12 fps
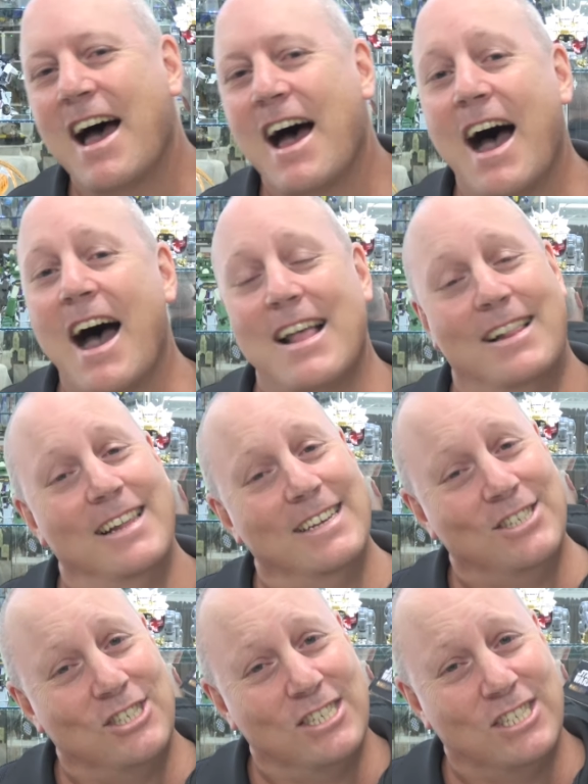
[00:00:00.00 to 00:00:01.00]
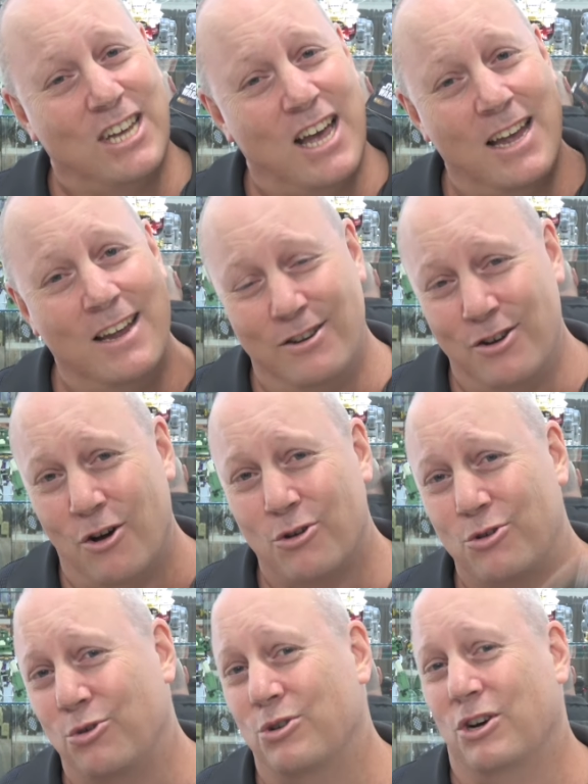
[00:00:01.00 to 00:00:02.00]
Let's just say not
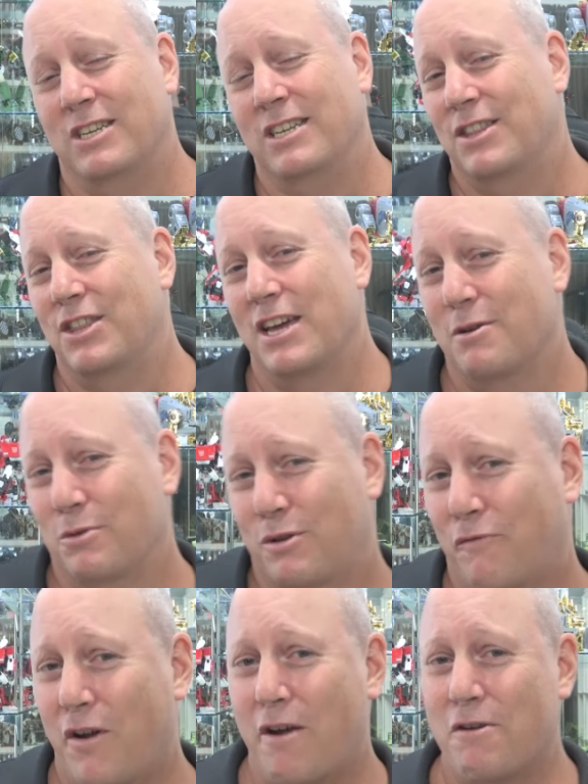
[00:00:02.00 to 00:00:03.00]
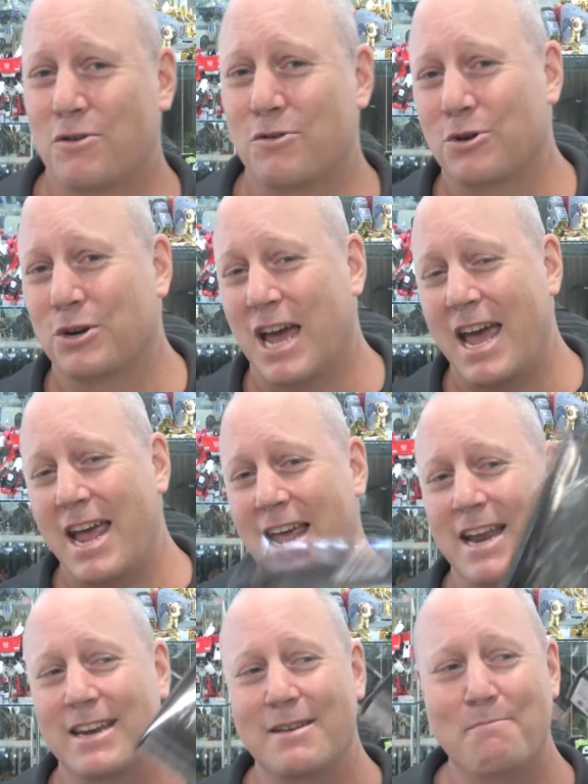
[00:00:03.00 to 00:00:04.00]
good. I didn't think it was very good,
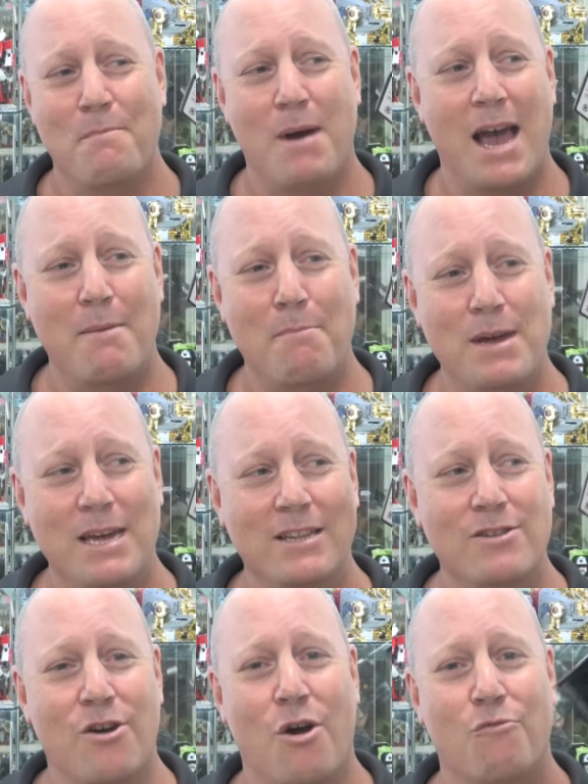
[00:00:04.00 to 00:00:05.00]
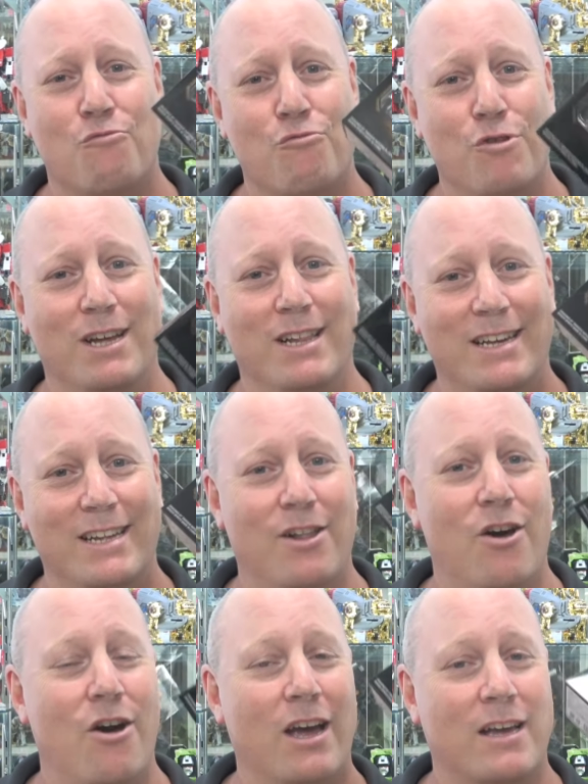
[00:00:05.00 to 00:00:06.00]
and it made me not really
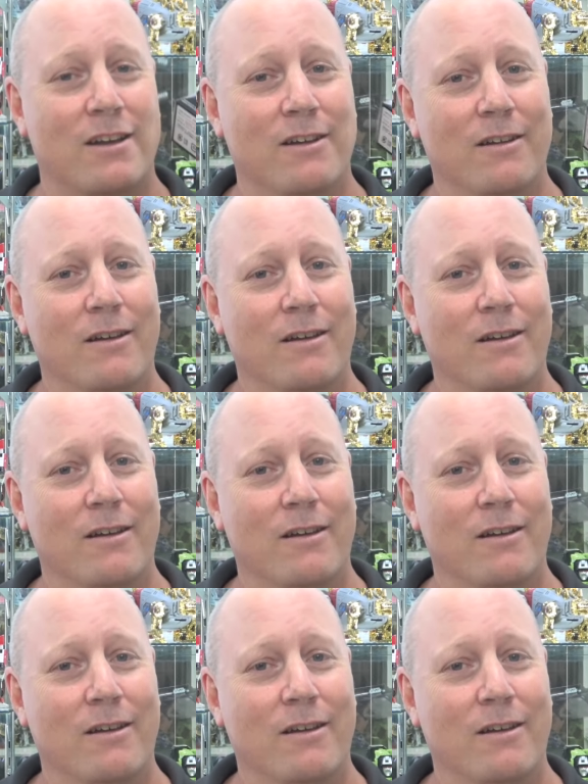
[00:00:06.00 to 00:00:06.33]
like